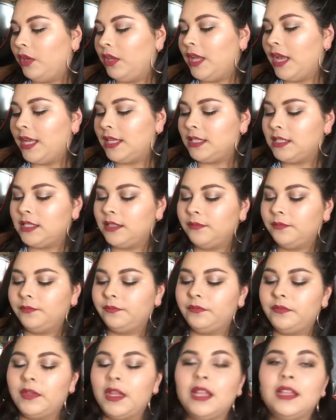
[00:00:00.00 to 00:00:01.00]
nut,
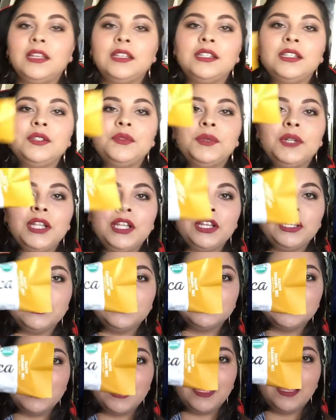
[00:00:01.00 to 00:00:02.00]
and this is what it
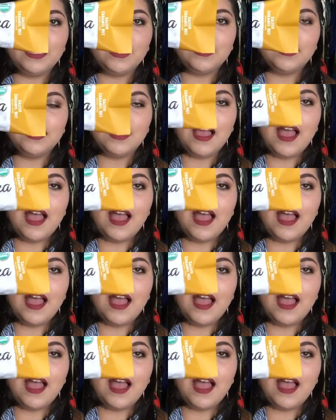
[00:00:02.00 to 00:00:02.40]
looks like.